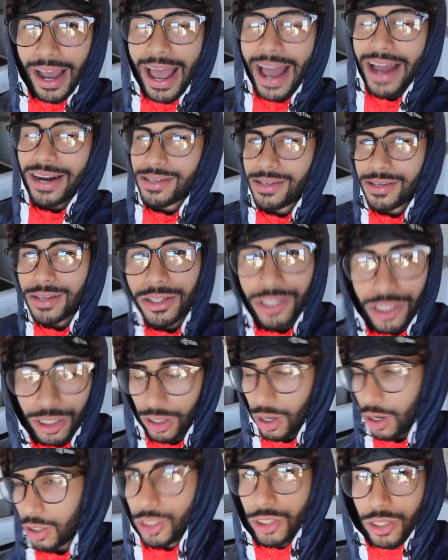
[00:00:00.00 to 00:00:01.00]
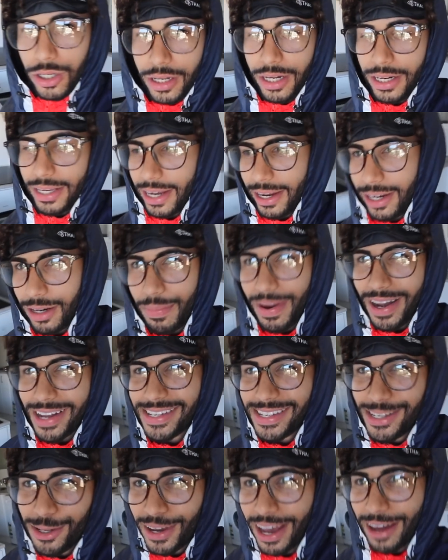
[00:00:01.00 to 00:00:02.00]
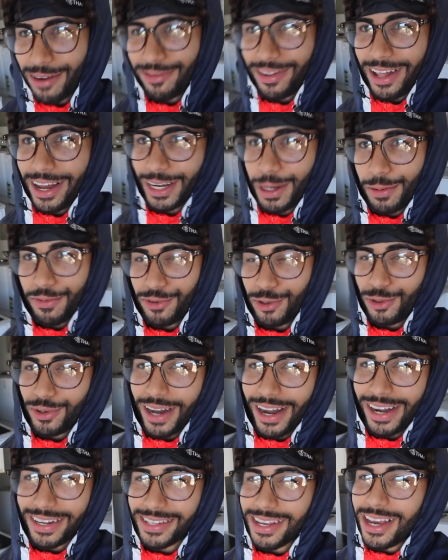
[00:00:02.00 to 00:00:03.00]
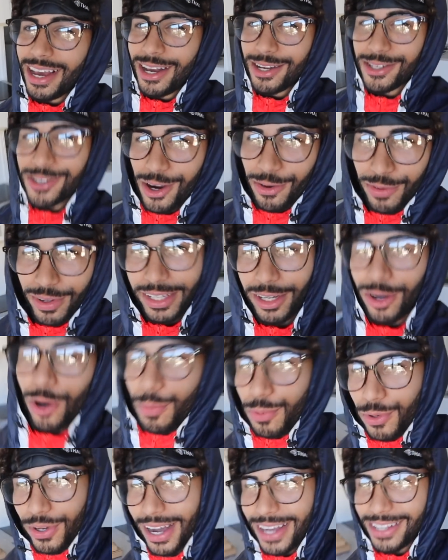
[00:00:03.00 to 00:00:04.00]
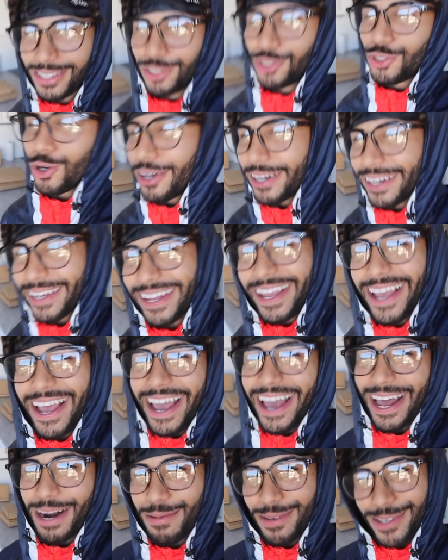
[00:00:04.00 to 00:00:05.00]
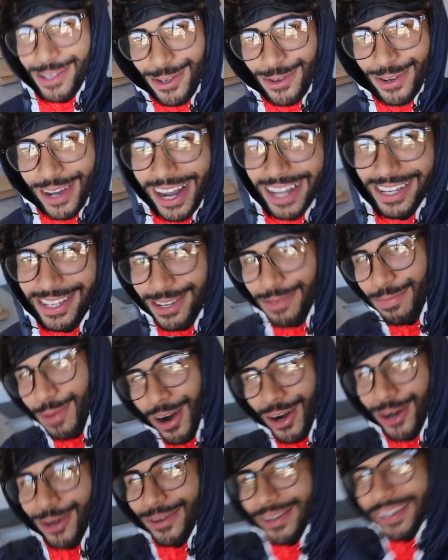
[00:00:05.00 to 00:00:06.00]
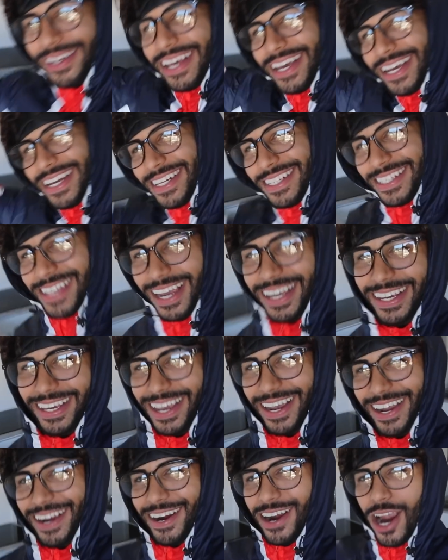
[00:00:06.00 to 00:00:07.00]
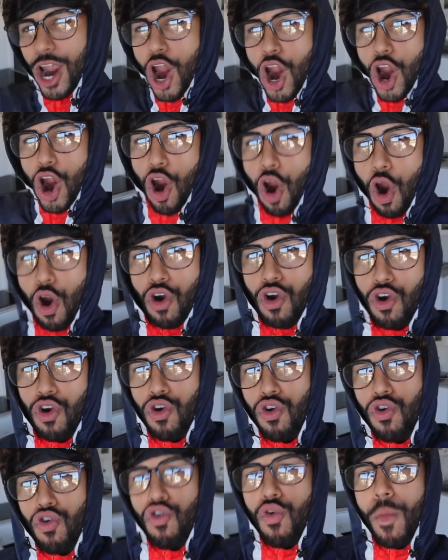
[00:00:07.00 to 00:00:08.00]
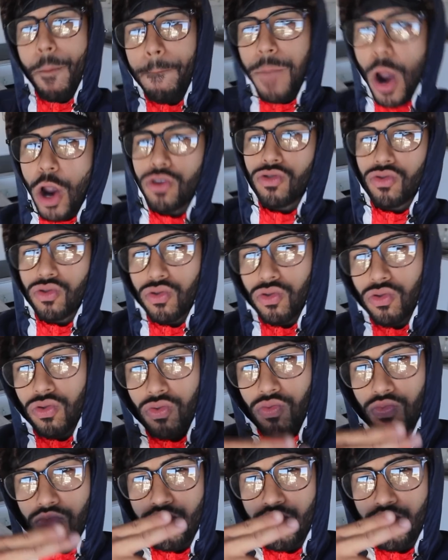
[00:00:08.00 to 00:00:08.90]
I had such a long journey to get here, but I still got a vlog up for you guys. So I really hope you guys enjoyed it, and I'm gonna see you guys tomorrow. Take care. Peace.